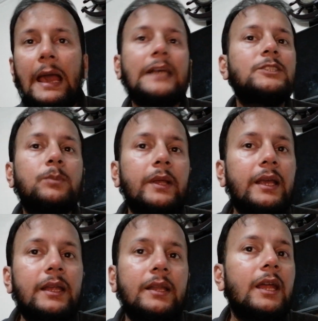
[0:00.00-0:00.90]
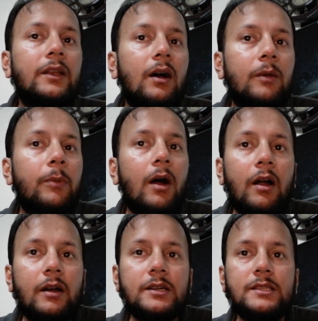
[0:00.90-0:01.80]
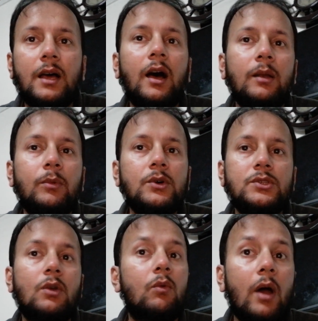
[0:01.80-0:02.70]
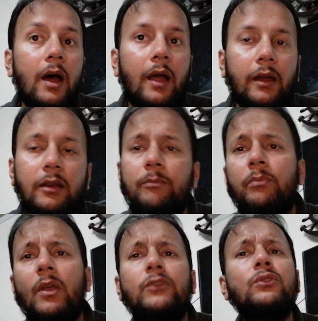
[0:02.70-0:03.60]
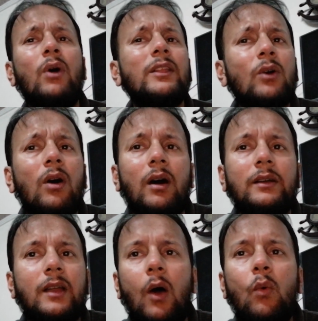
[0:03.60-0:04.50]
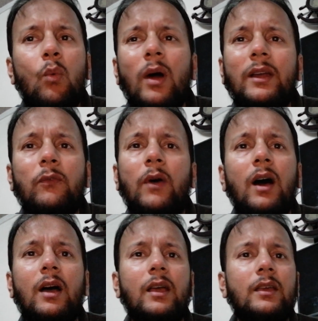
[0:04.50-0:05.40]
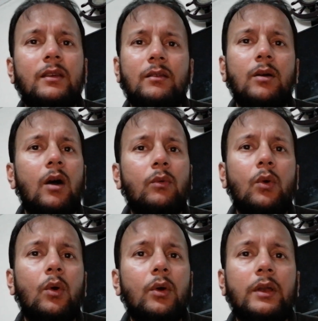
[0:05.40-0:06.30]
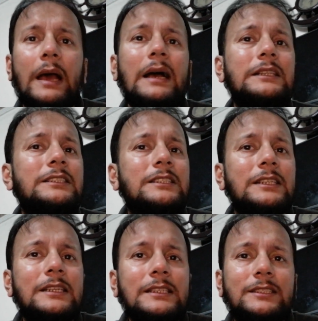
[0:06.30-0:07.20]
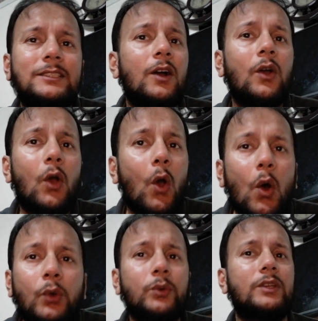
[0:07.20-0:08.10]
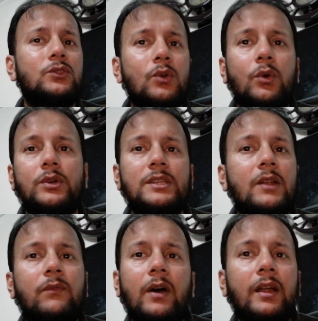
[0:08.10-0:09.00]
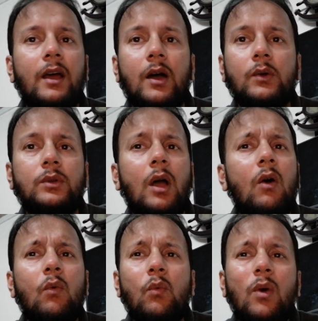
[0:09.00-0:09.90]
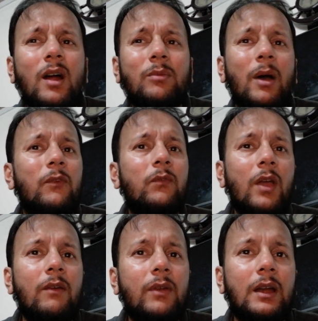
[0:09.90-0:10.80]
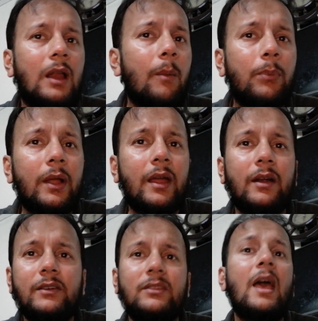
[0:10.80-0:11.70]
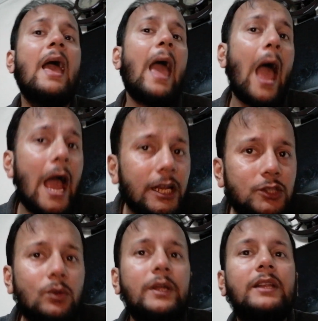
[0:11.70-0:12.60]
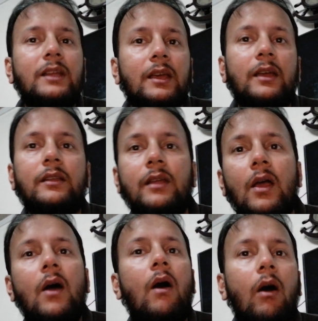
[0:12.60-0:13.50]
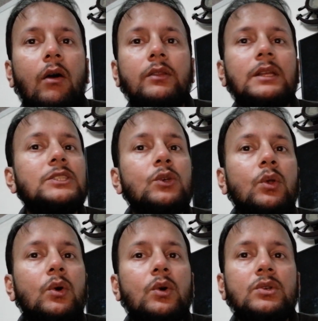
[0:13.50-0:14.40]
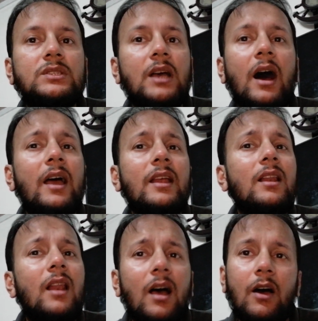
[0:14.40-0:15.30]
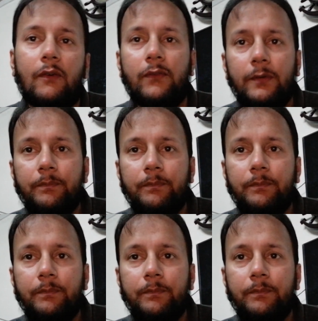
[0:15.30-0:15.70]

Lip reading: explain guitar parts almost right. So I thought, what if I could just go to the source and find out what my favorite players actually did on the solos I love?